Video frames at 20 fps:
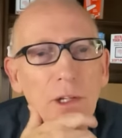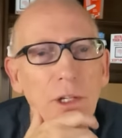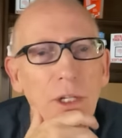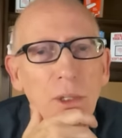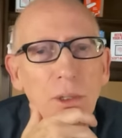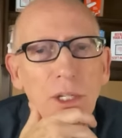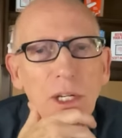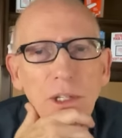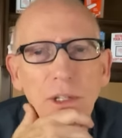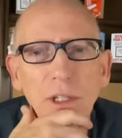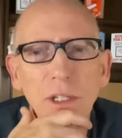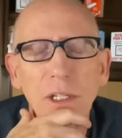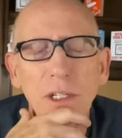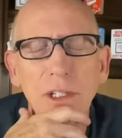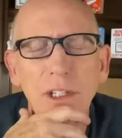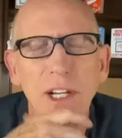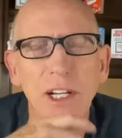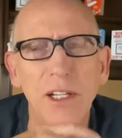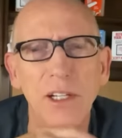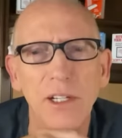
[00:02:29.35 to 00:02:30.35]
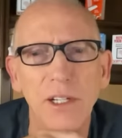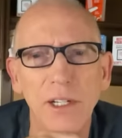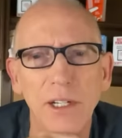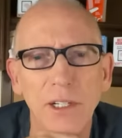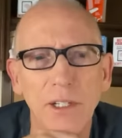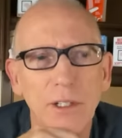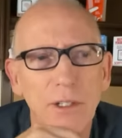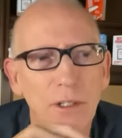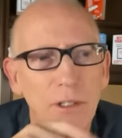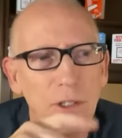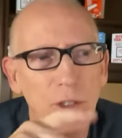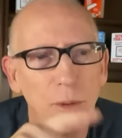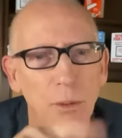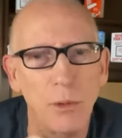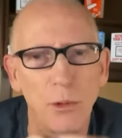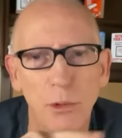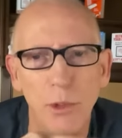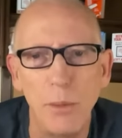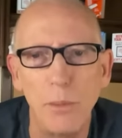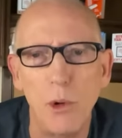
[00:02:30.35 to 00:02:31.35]
you get the daily
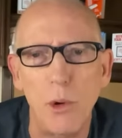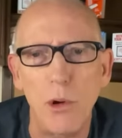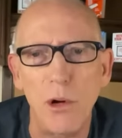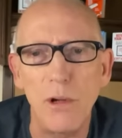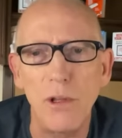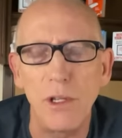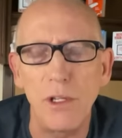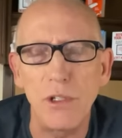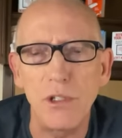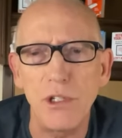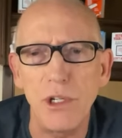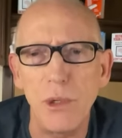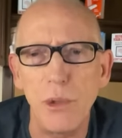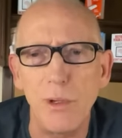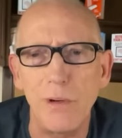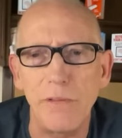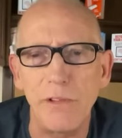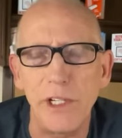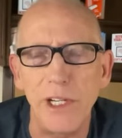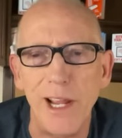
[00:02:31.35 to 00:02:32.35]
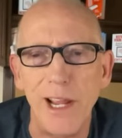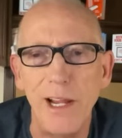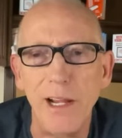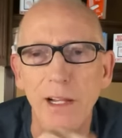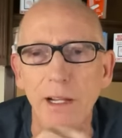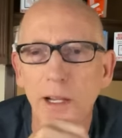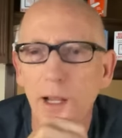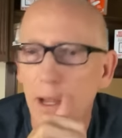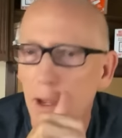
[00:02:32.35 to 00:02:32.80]
Dilbert Reborn that's new every day.